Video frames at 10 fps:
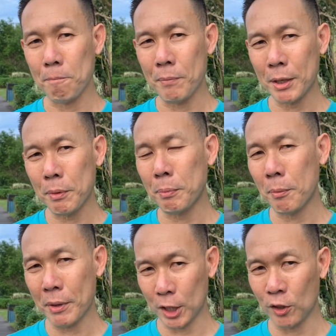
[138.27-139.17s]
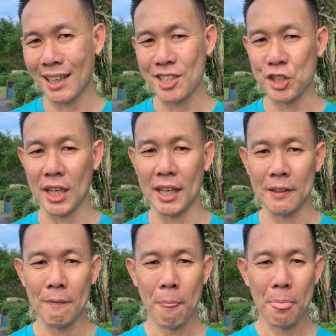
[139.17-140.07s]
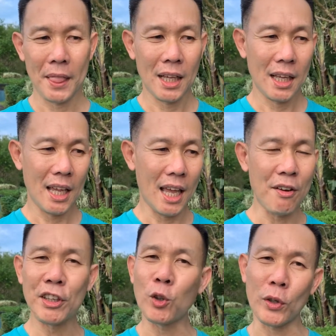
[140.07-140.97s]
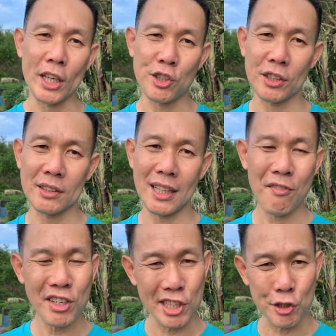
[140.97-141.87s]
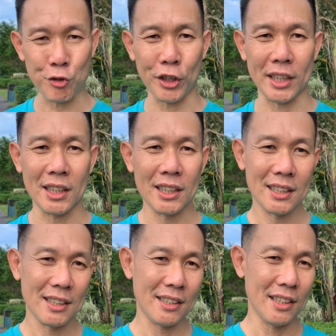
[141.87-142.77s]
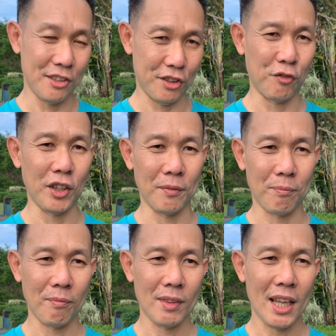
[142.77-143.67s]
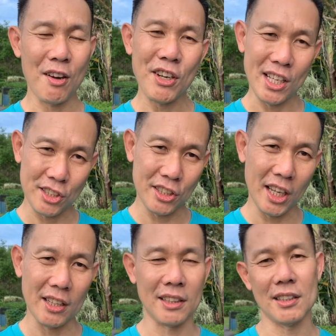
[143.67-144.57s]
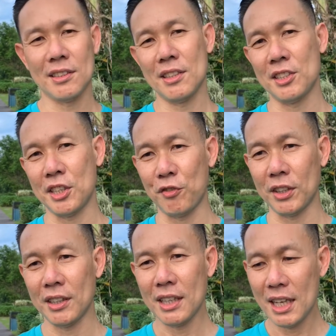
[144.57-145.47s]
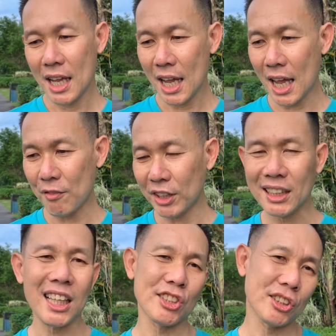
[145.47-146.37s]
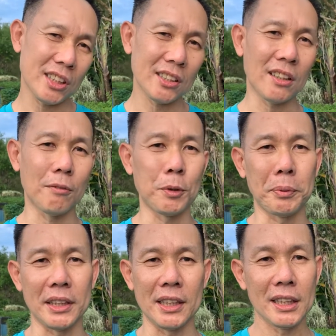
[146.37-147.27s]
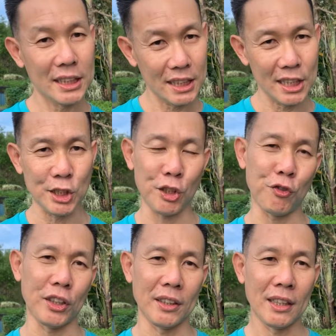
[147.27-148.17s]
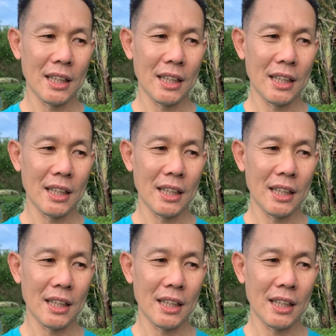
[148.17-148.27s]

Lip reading: many people may not understand, every location, every district is different. Every estate is different. Every cluster of property is different.